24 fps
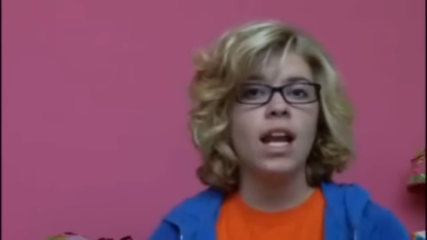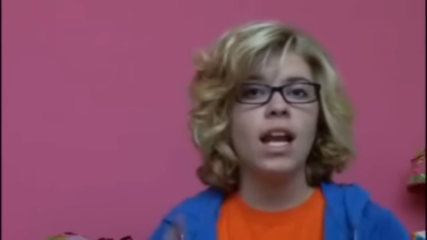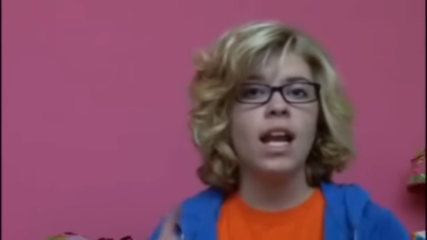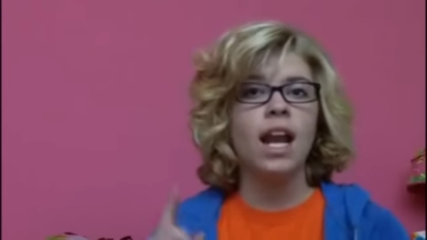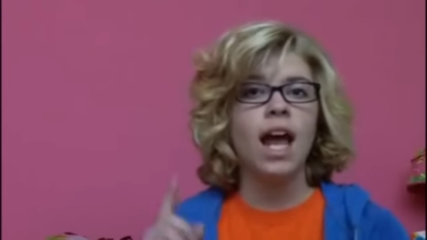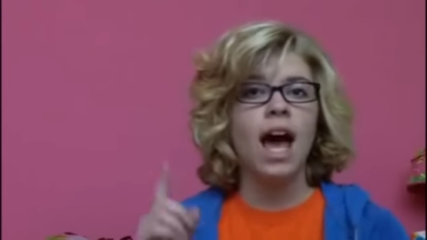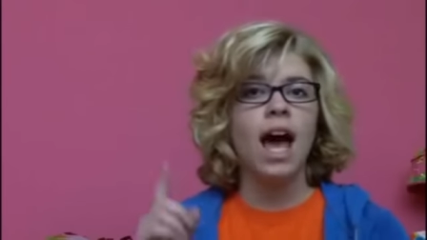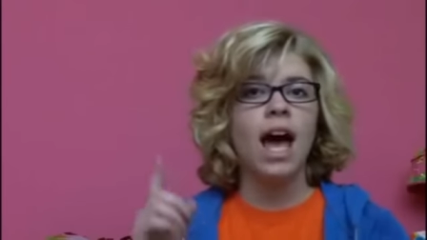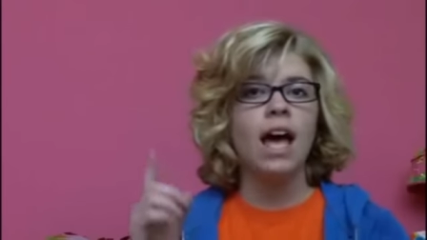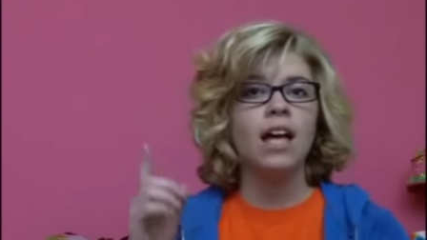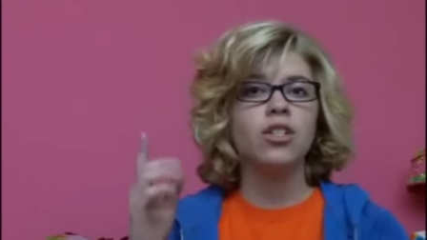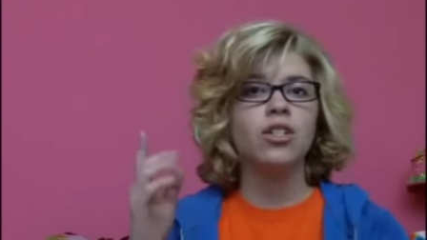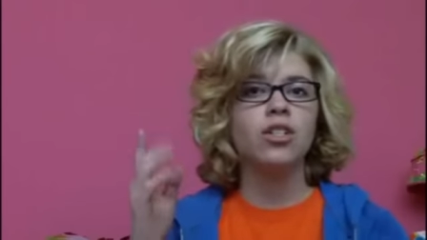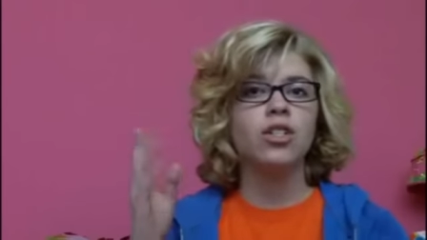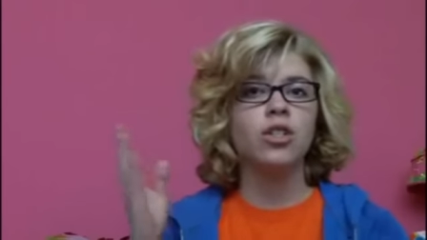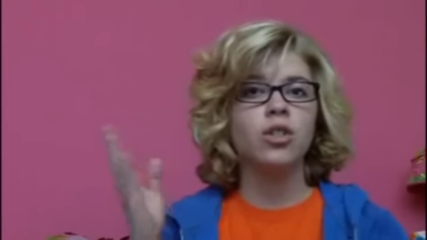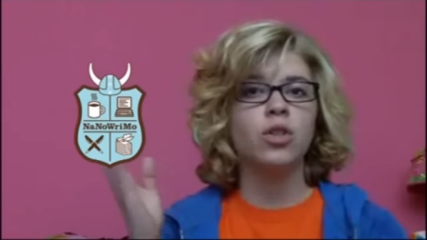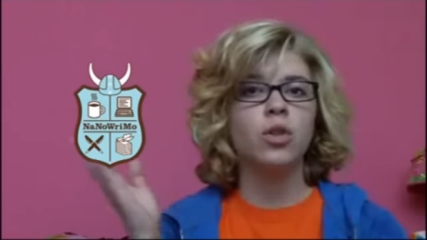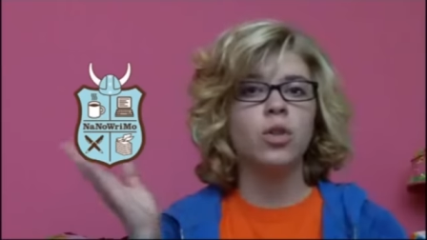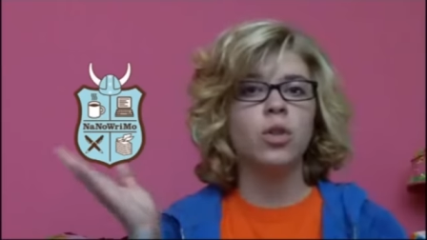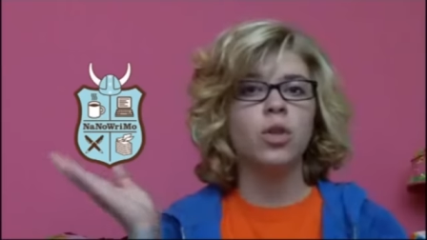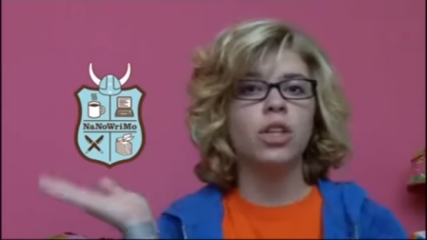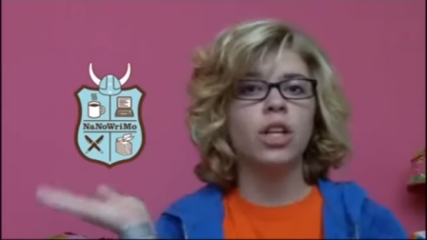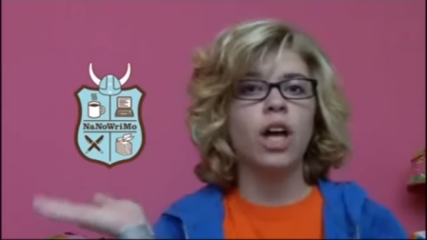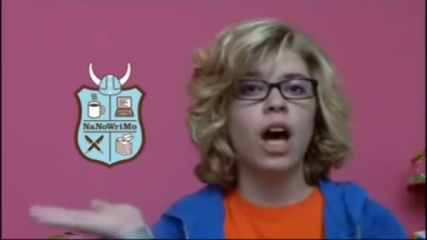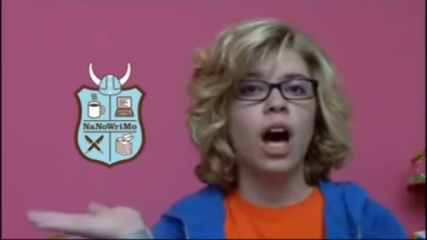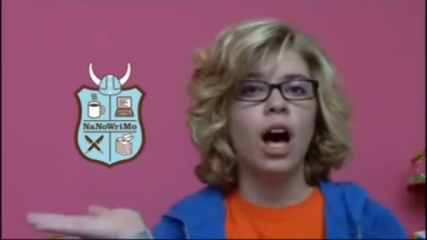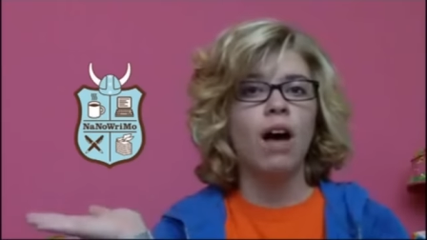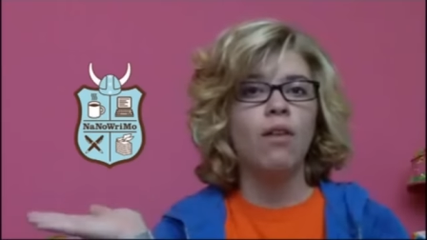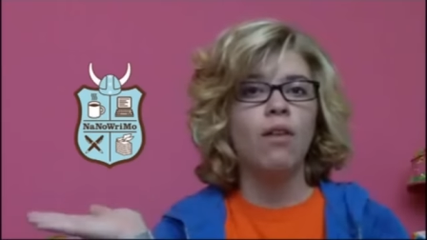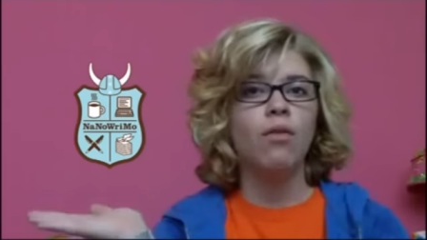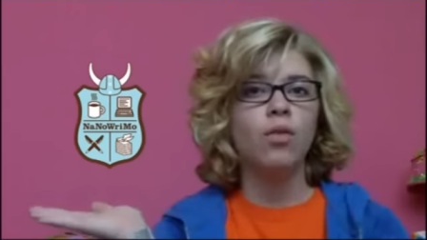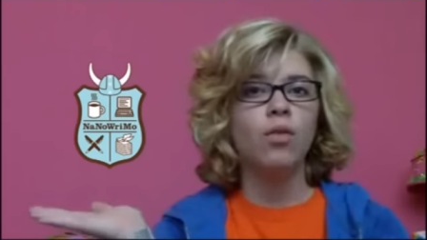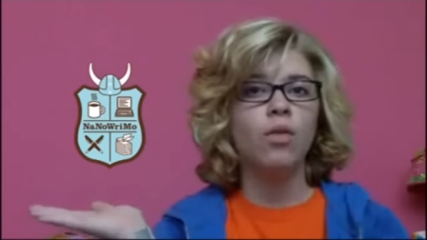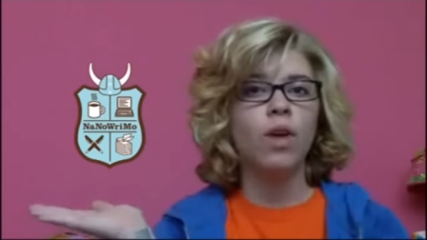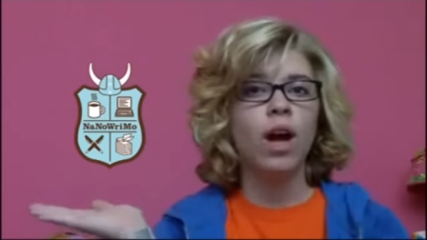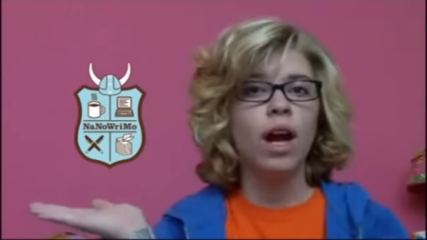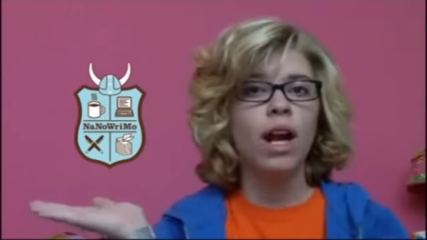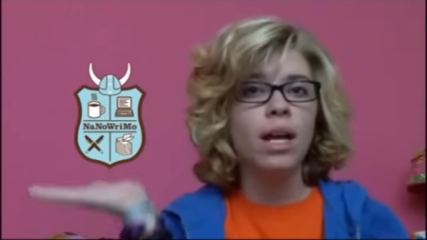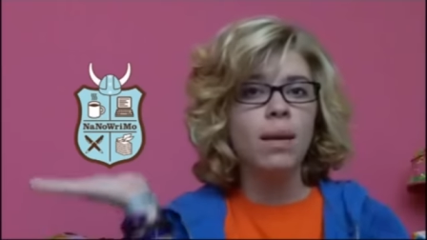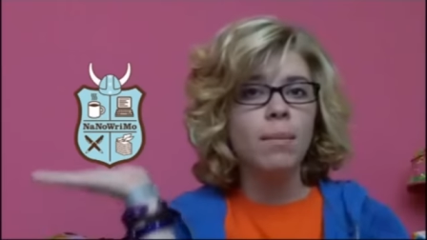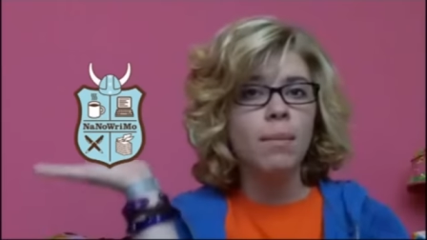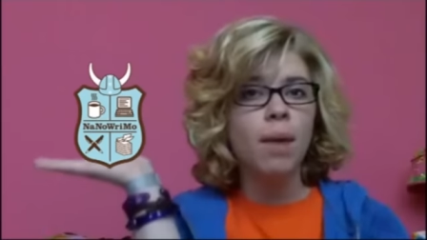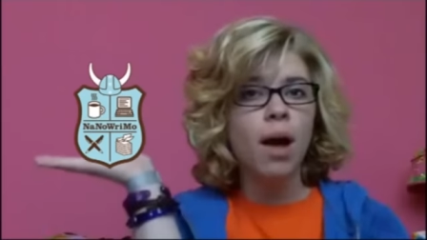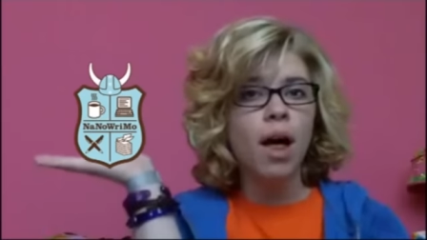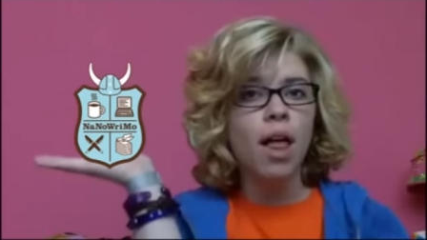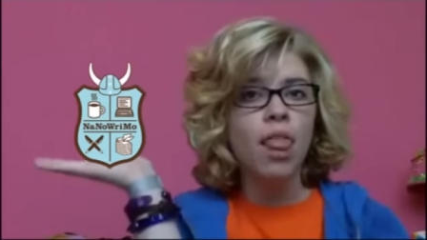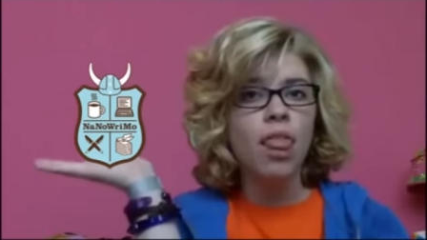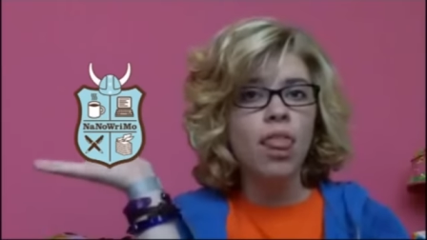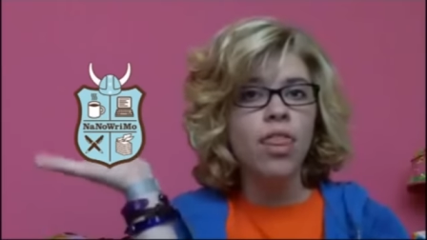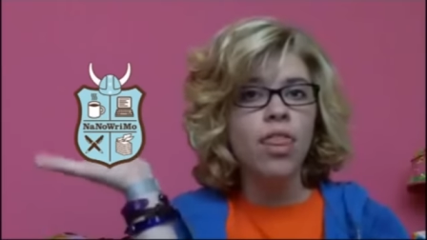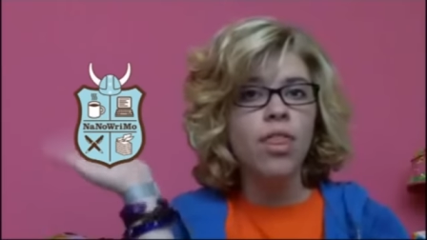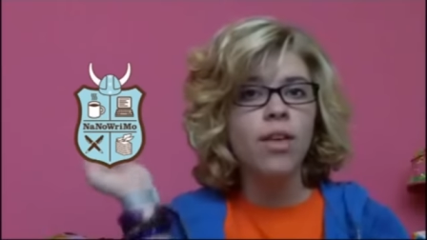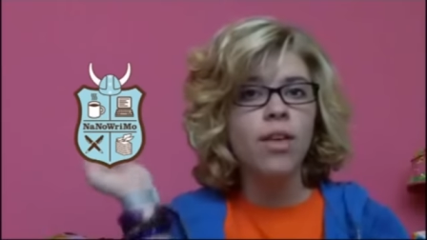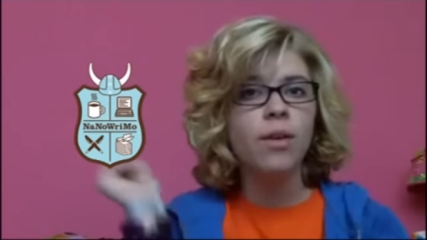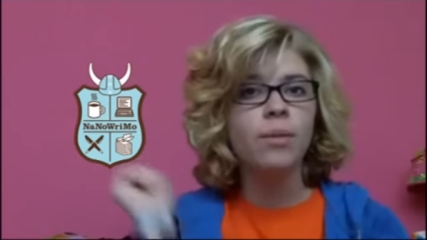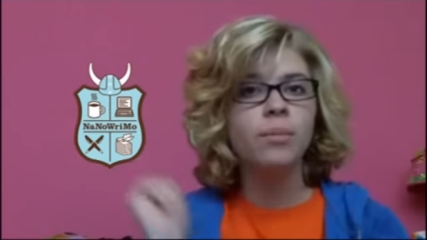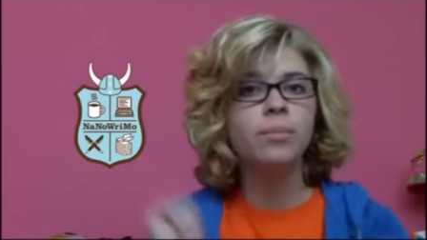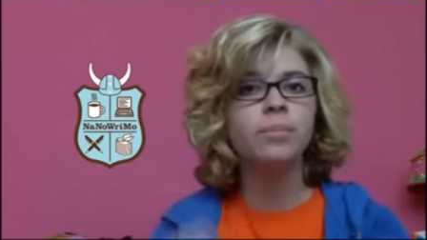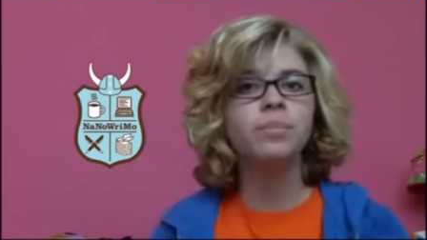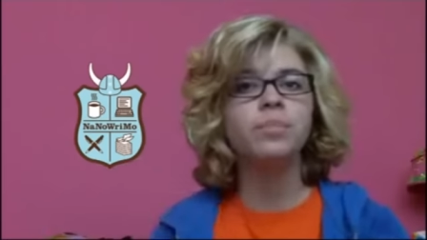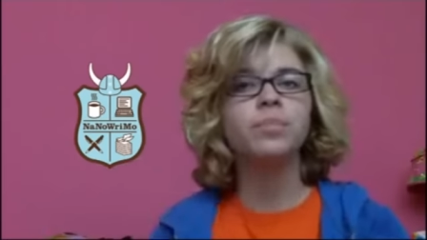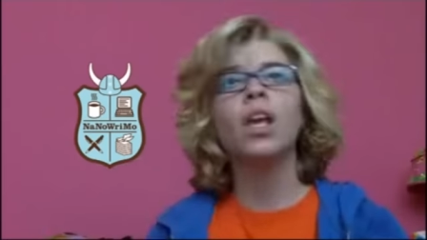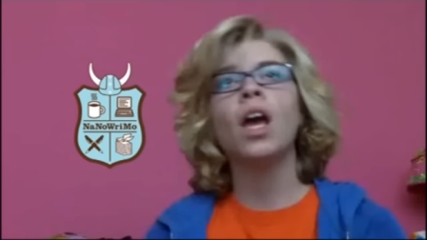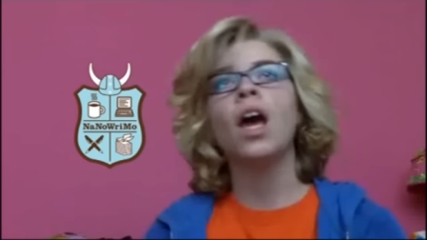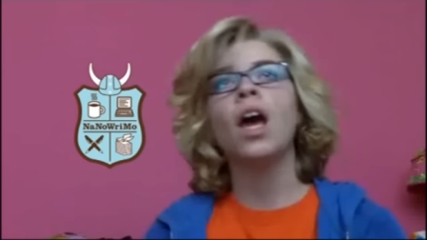National Novel Writing Month.